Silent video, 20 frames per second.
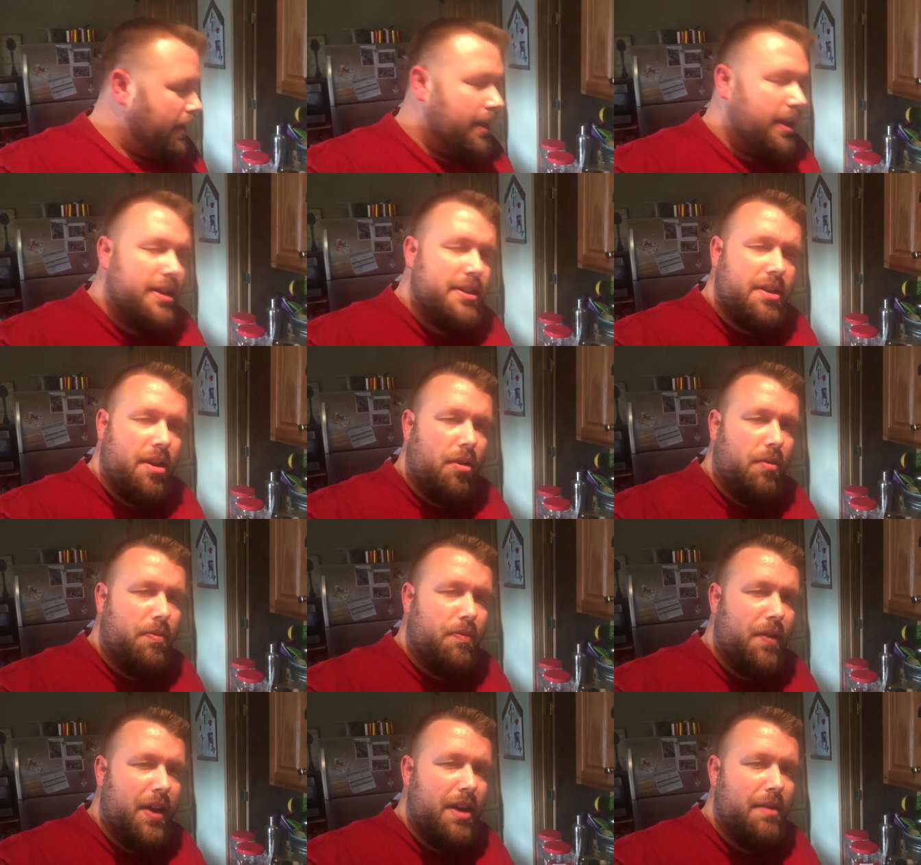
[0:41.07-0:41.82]
He's
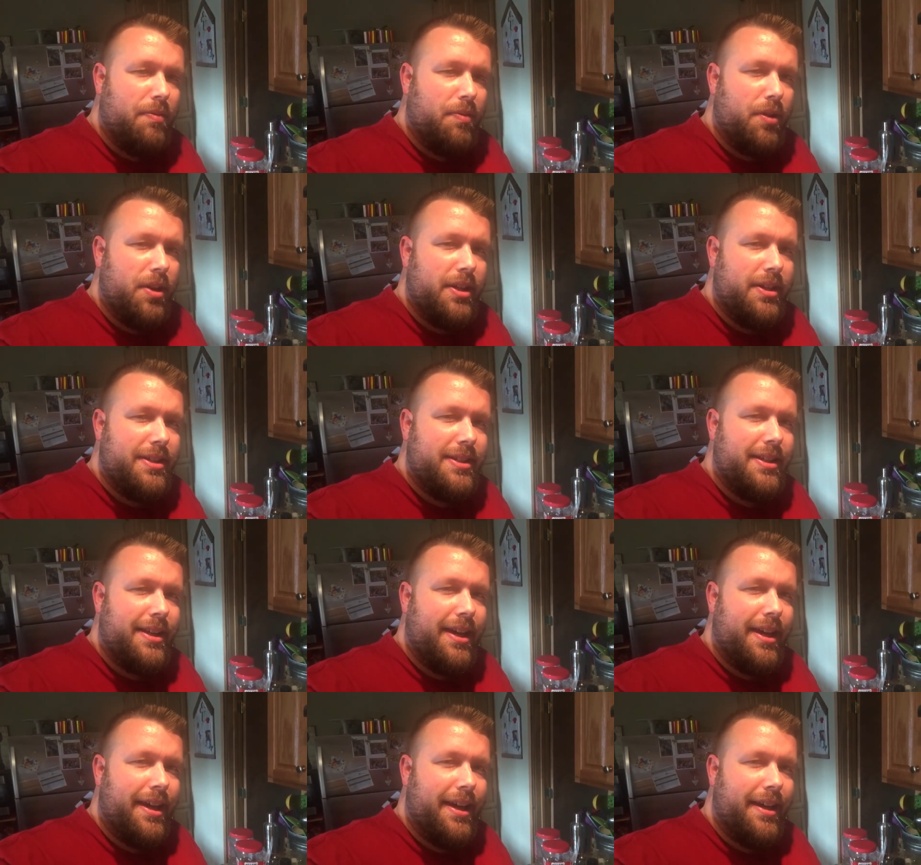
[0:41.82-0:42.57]
our
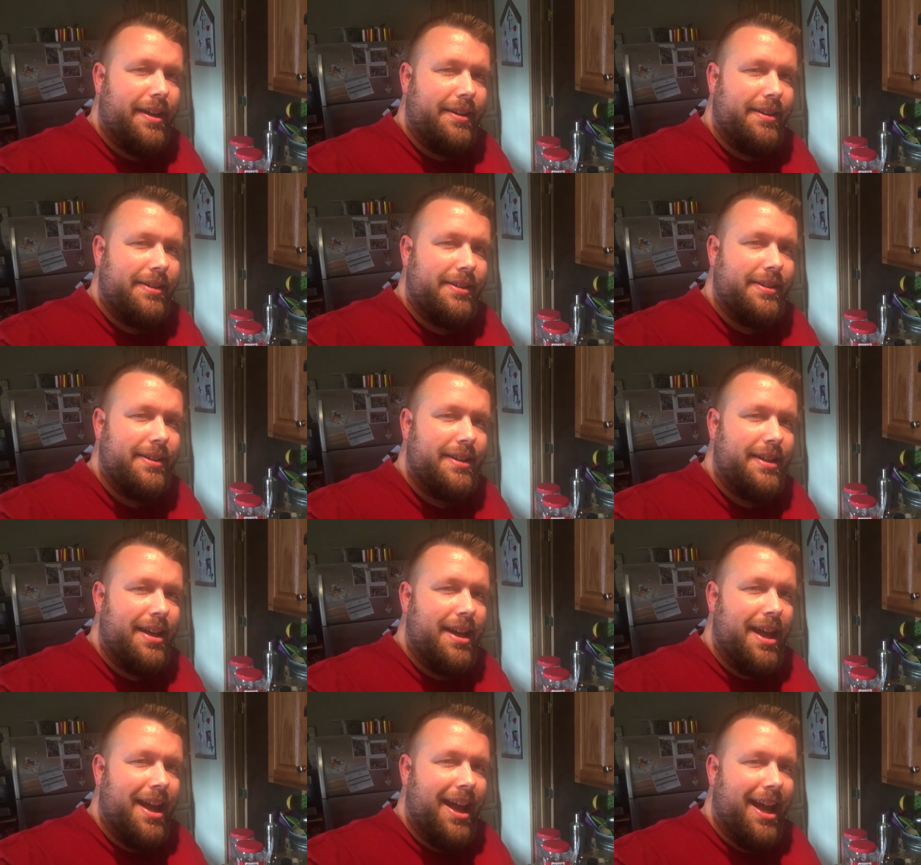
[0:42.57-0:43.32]
favorite uh,
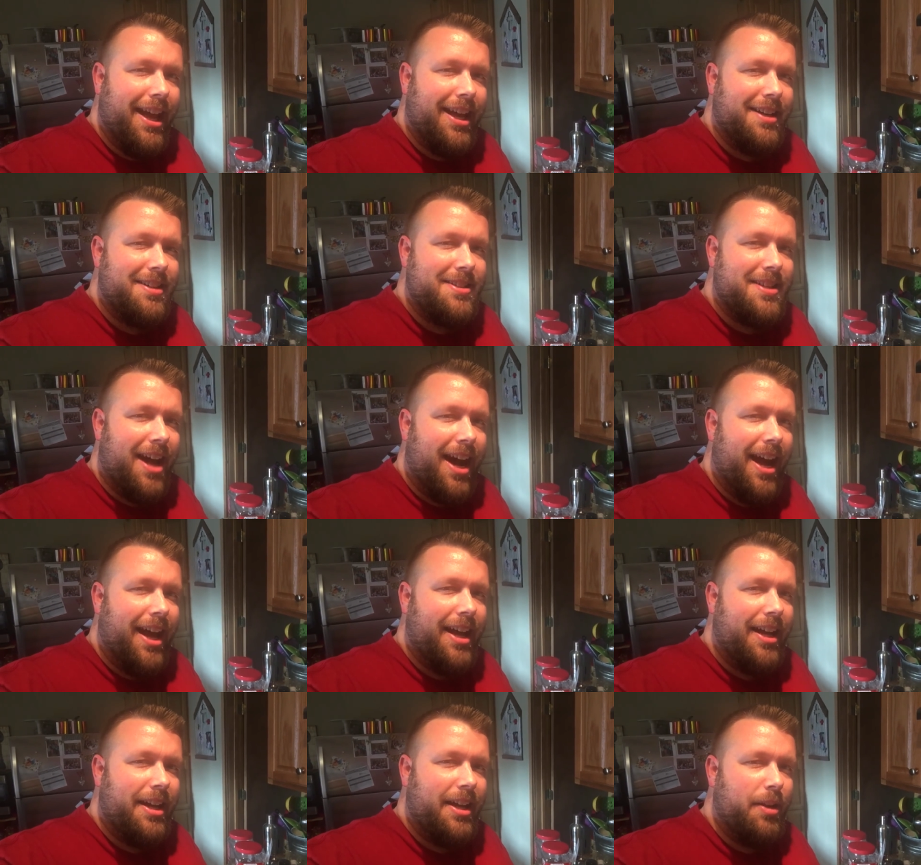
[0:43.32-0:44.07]

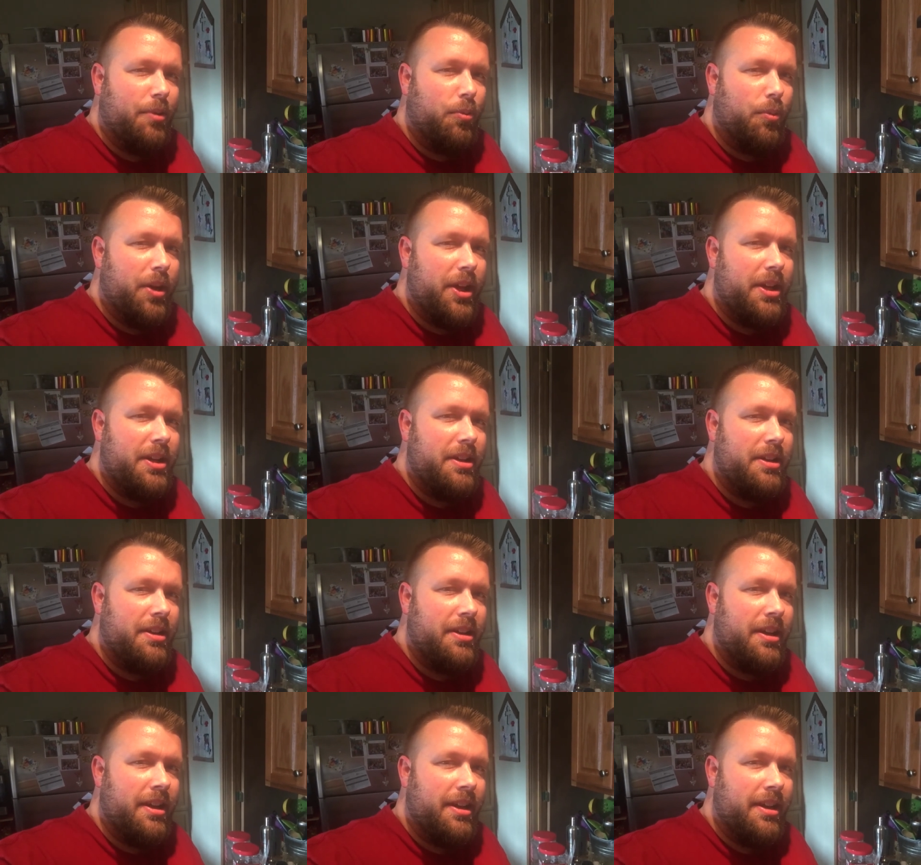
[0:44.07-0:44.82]
anxiety
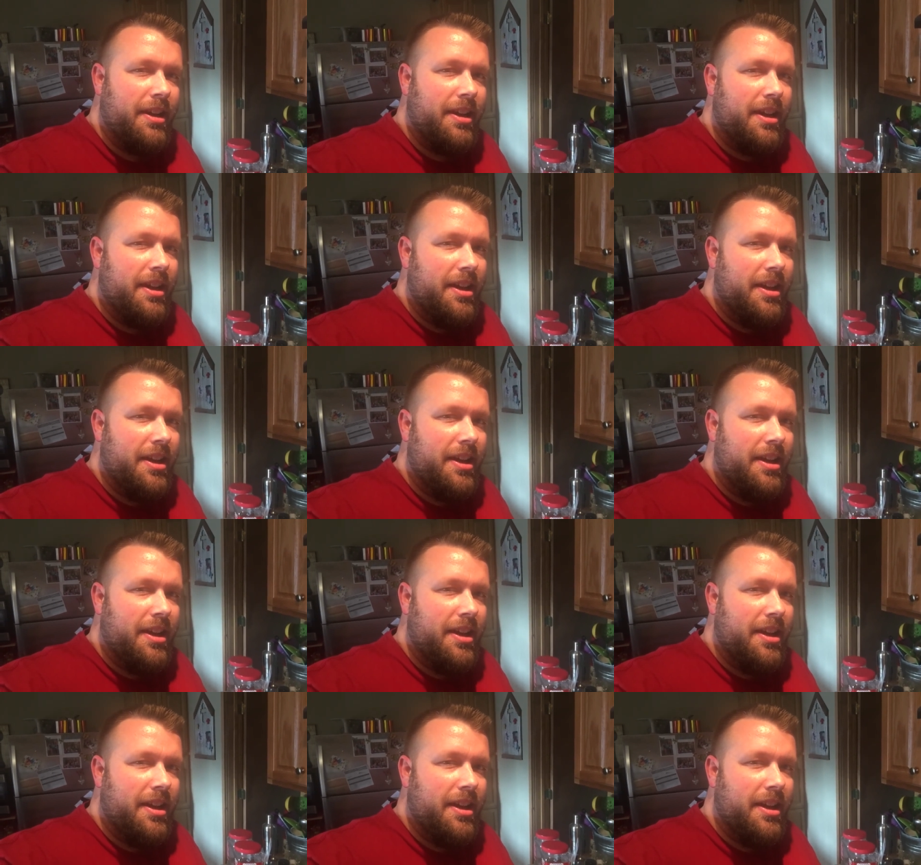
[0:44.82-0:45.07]
ridden